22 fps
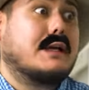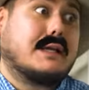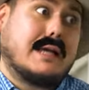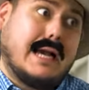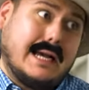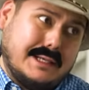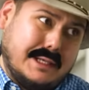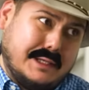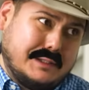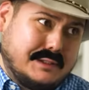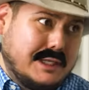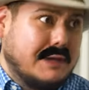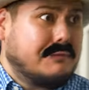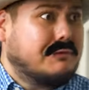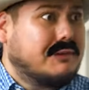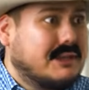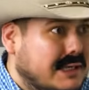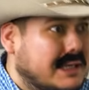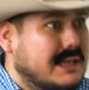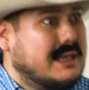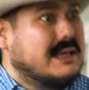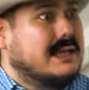candy's safe to
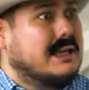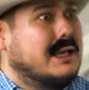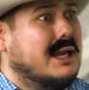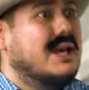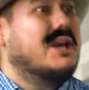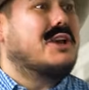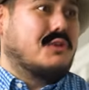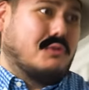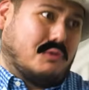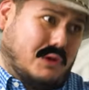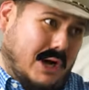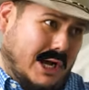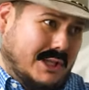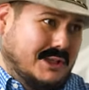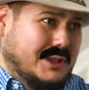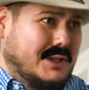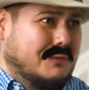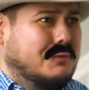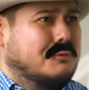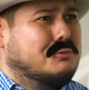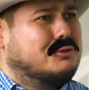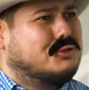eat. You got
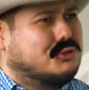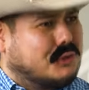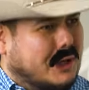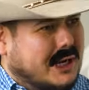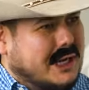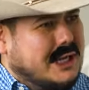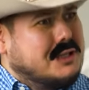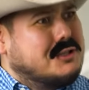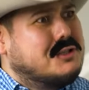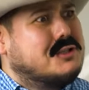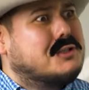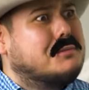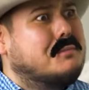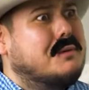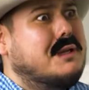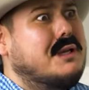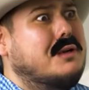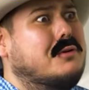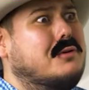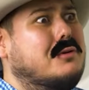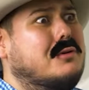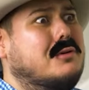that from strangers,
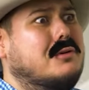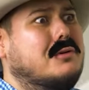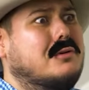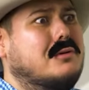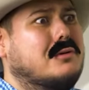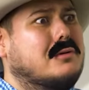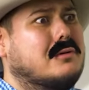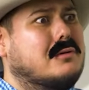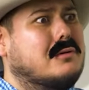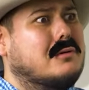mijo.